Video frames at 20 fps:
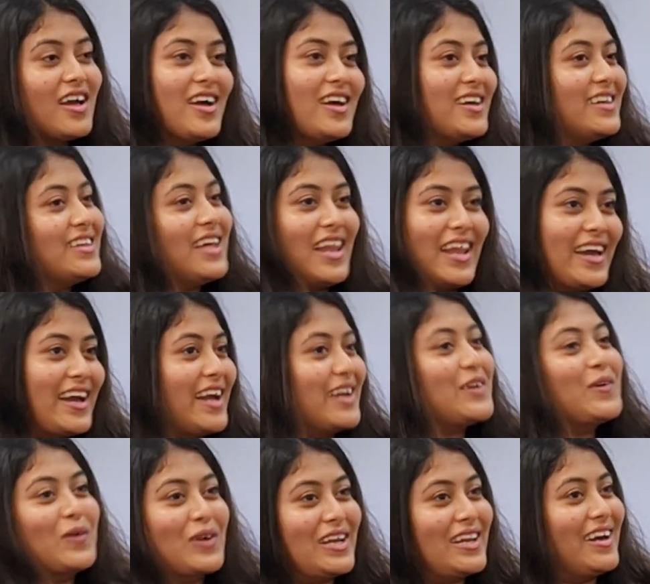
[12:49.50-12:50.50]
Yeah, I
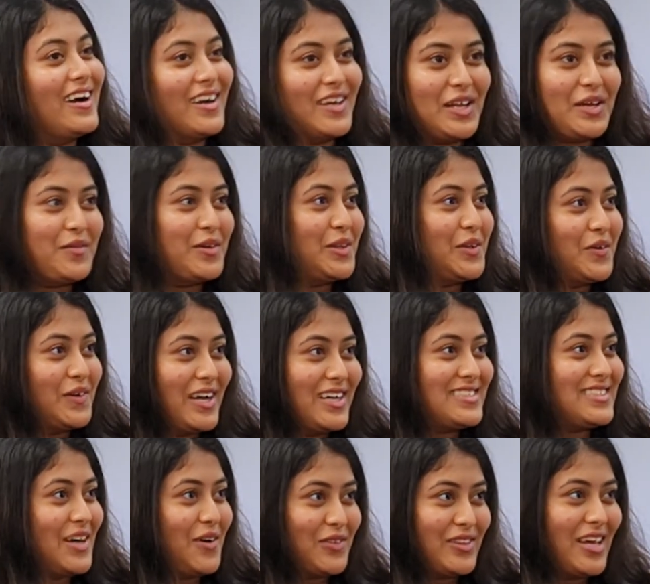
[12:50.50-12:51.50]
totally agree with you.
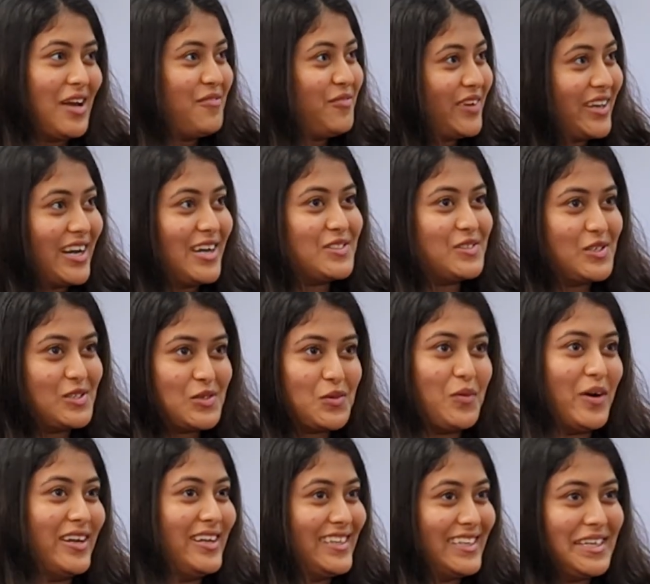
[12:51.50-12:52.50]
South Africa is also
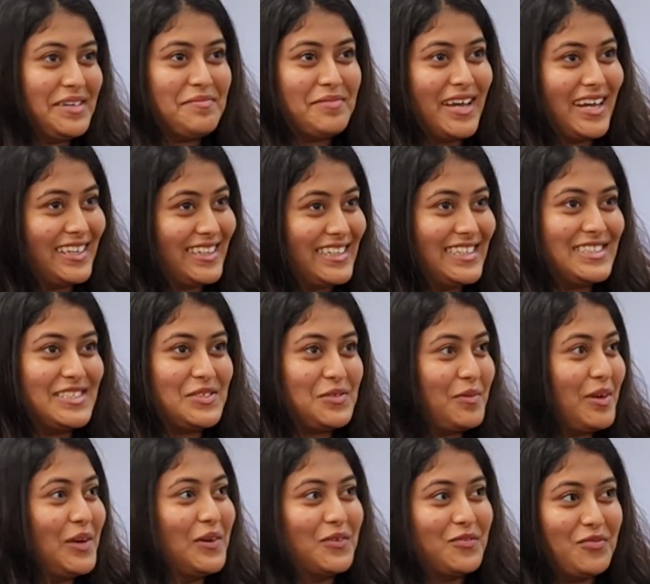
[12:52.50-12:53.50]
one team that needs to
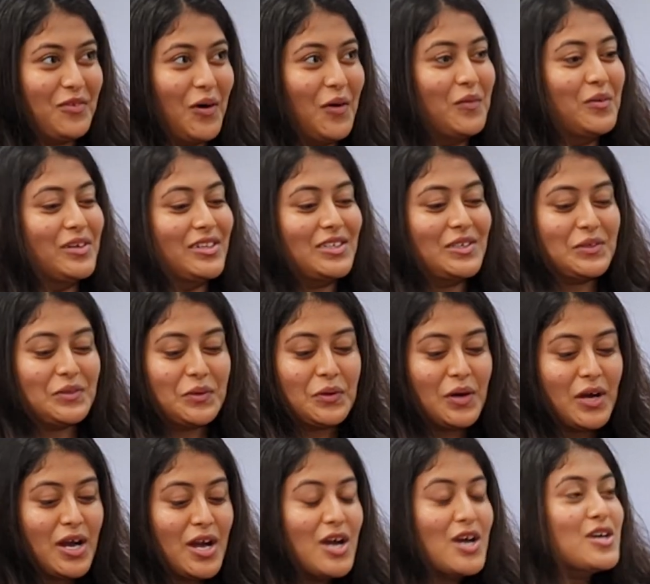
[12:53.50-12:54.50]
be looked forward to.
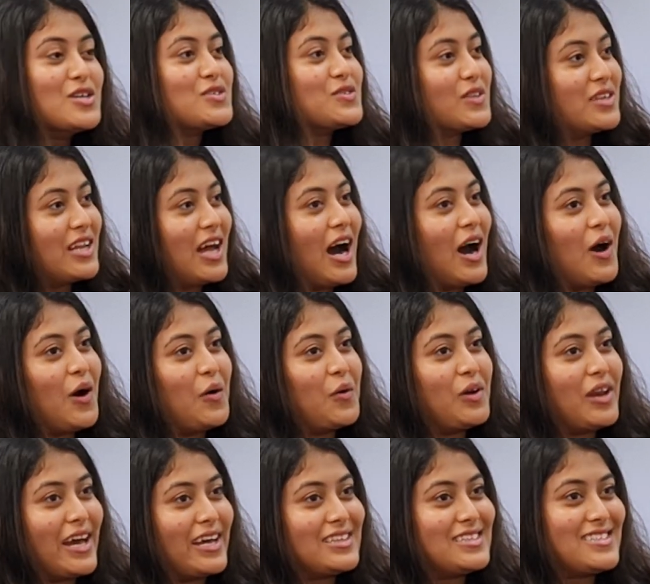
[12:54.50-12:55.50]
So now
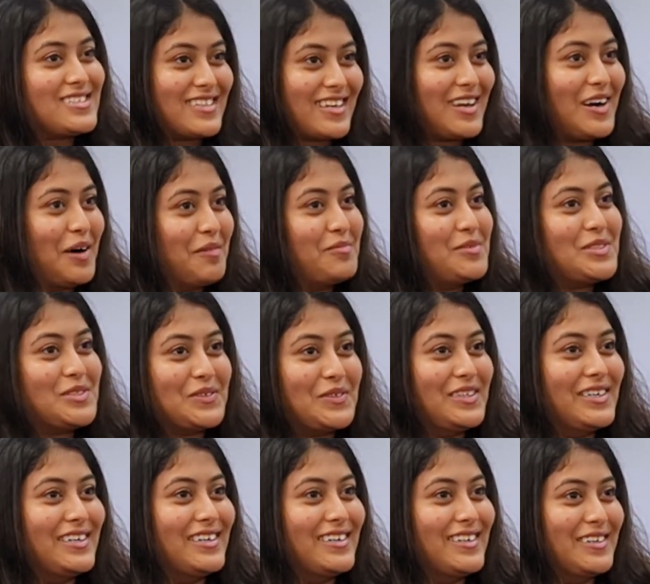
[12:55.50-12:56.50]
let's come to
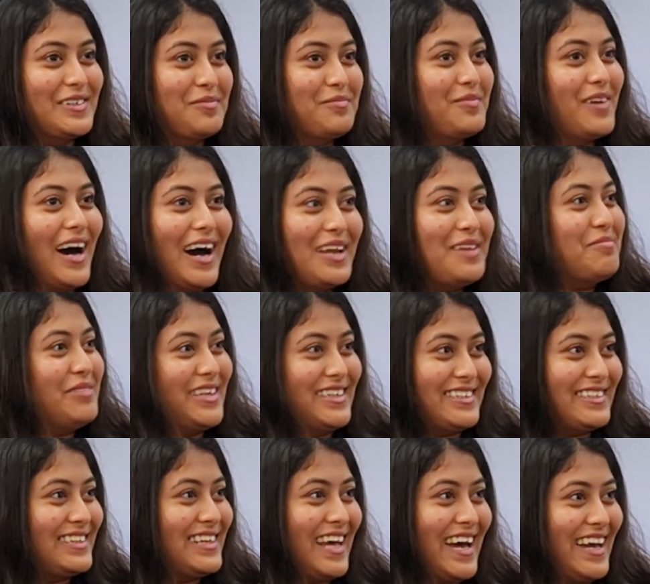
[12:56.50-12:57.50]
the
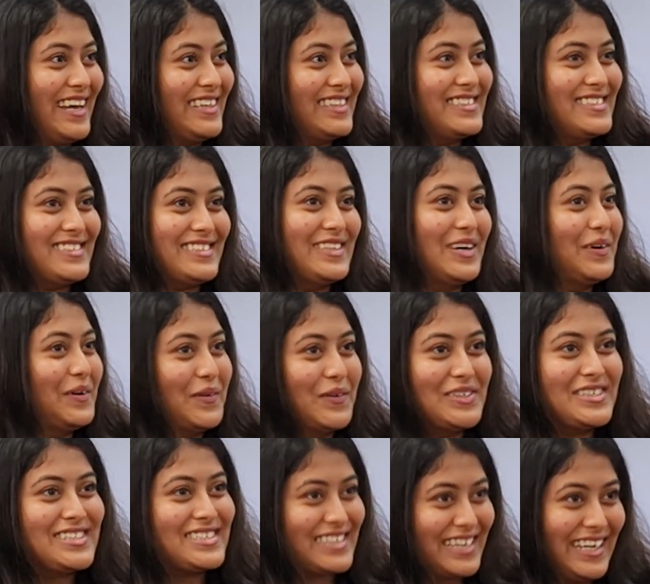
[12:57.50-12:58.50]
unbeaten Lions, the
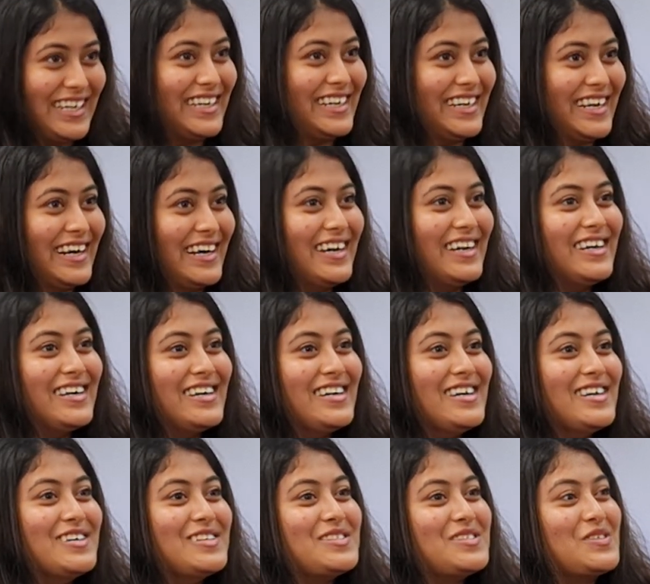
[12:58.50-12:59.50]
host India.
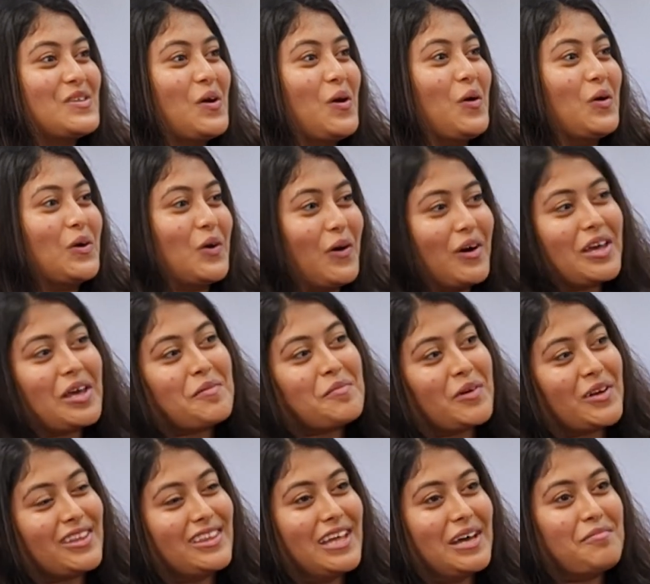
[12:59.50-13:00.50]
So talking
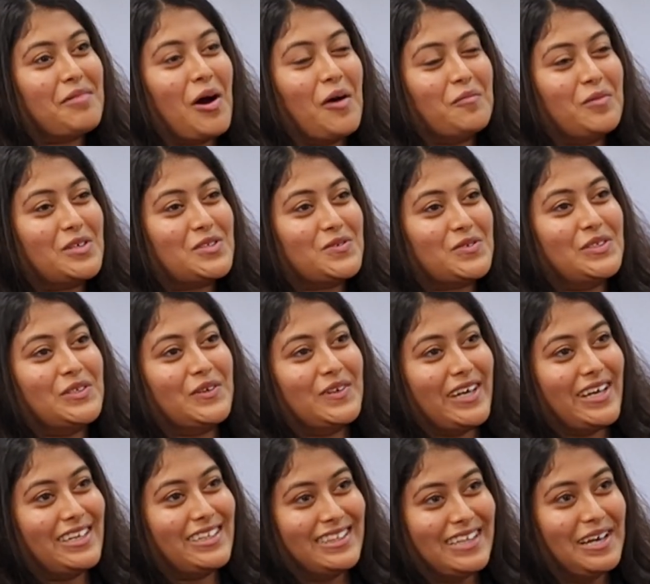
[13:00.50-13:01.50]
about them, how much would you
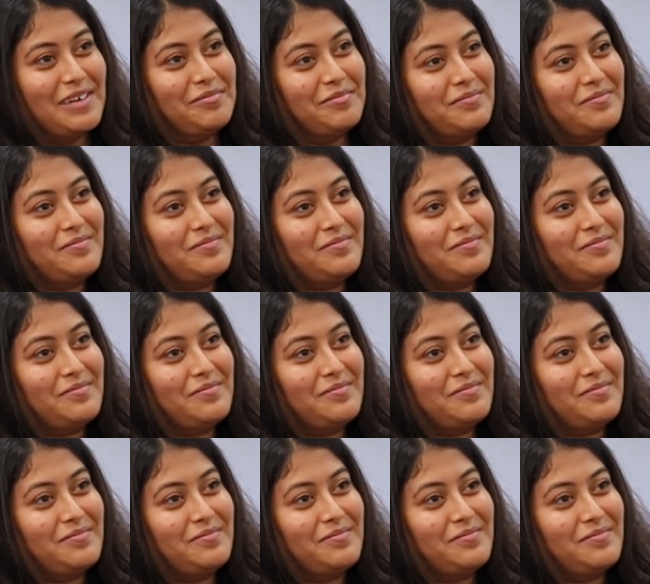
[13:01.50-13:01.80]
rate them?